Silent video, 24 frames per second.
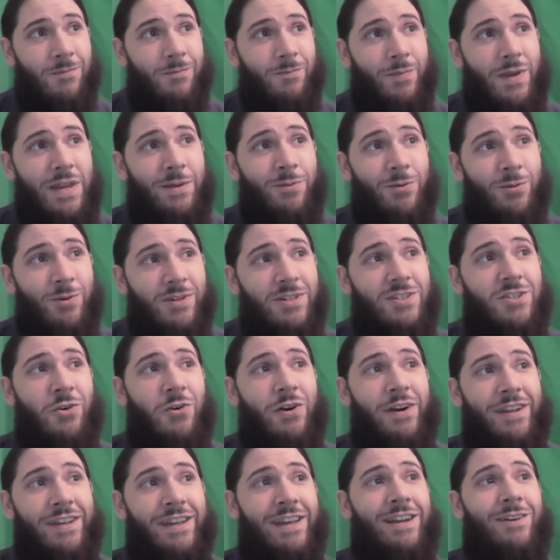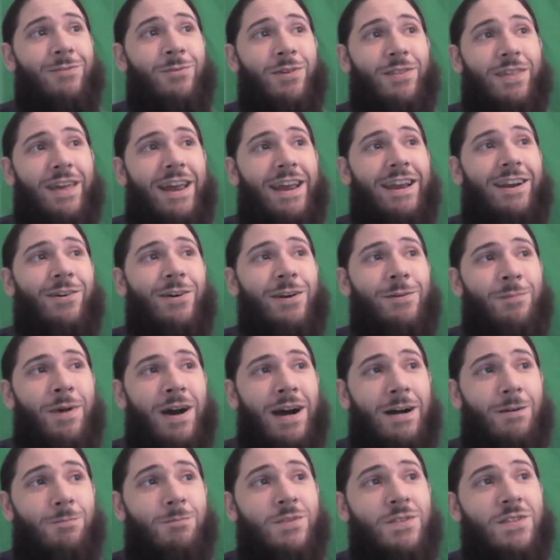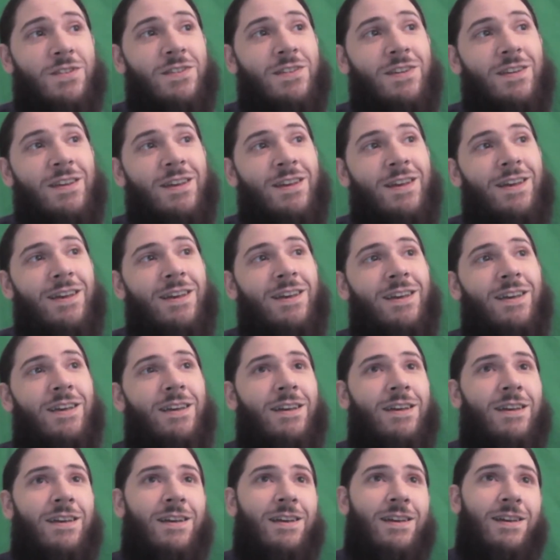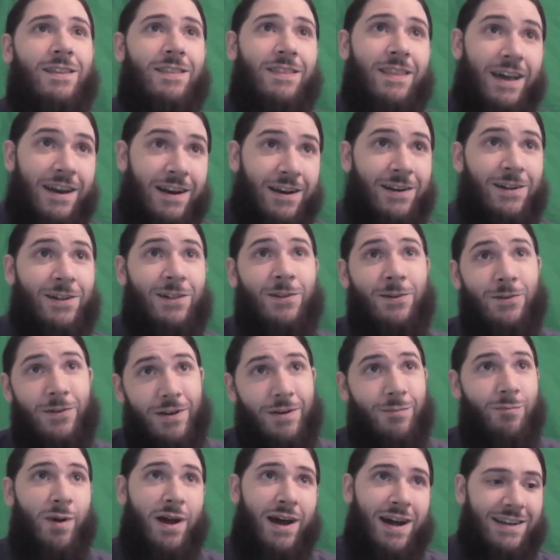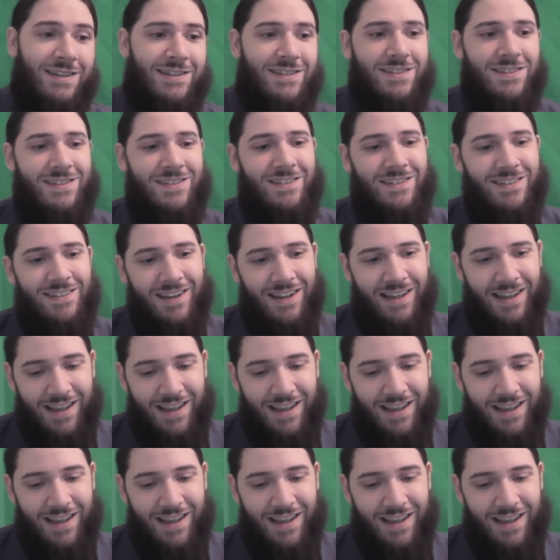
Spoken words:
people were joining in with angry mobs that included bots.